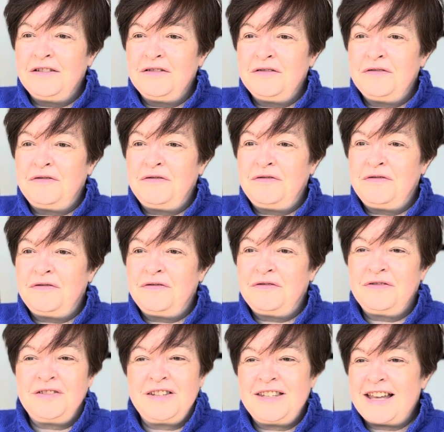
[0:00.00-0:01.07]

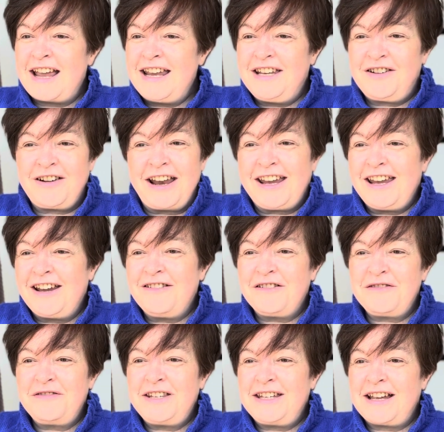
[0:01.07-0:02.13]
sidetracking
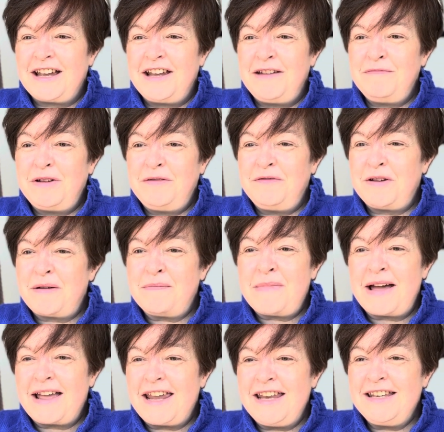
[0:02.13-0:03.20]
all the time in their
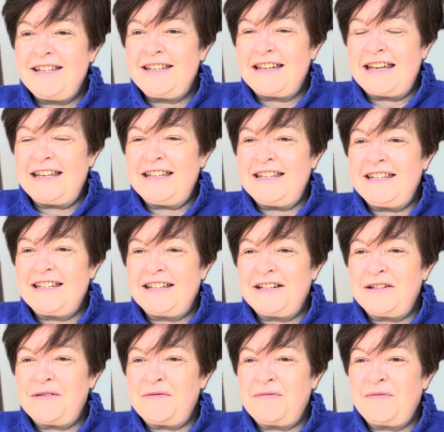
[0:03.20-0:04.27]
mind.
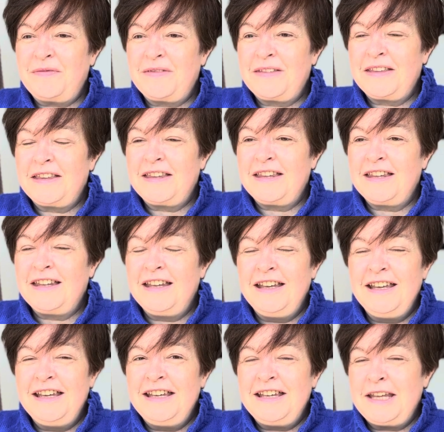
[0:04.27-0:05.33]
And
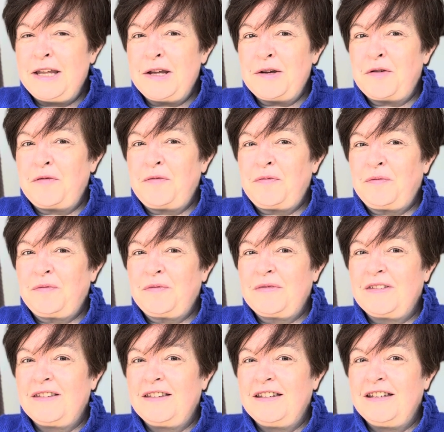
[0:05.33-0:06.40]
yeah,
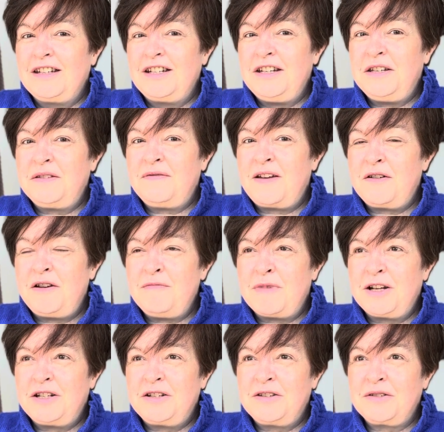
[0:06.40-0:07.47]
she's very
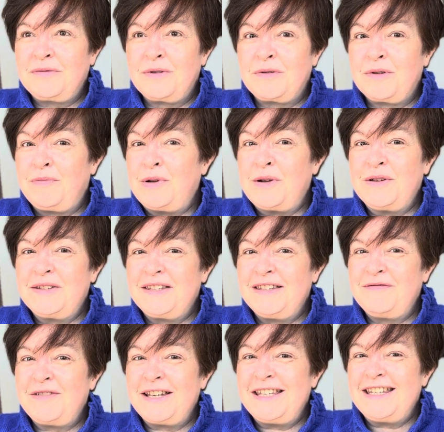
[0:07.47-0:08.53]
much a squirrel
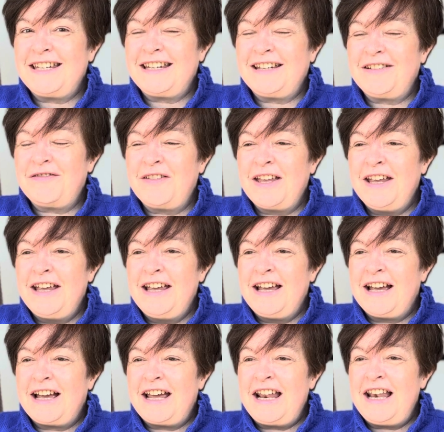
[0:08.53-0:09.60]
person, but
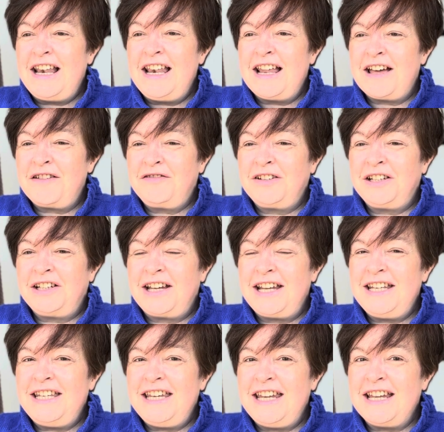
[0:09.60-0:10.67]
I love her
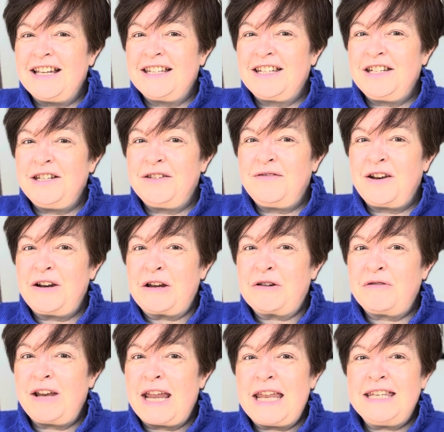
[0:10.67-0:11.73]
ideas. She's very
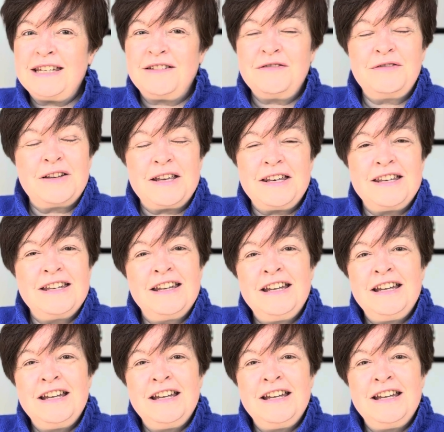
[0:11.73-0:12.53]
creative, and